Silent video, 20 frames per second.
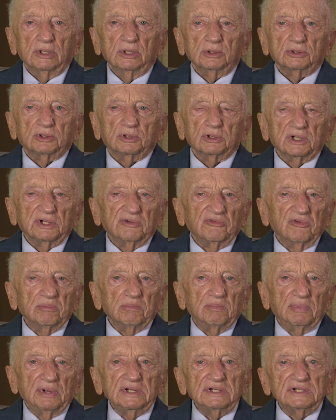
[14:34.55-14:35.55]
to live in
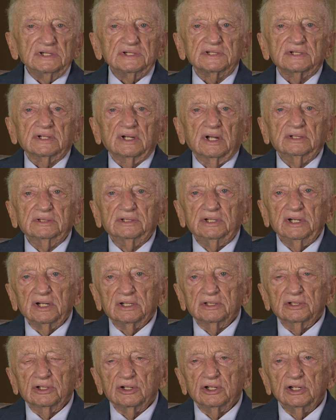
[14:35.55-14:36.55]
peace and
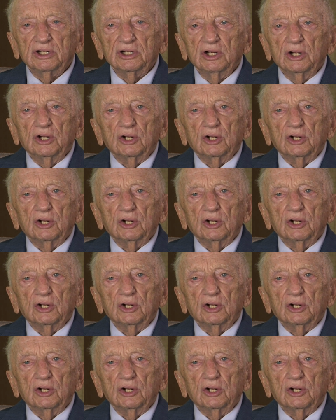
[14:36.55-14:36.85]
dignity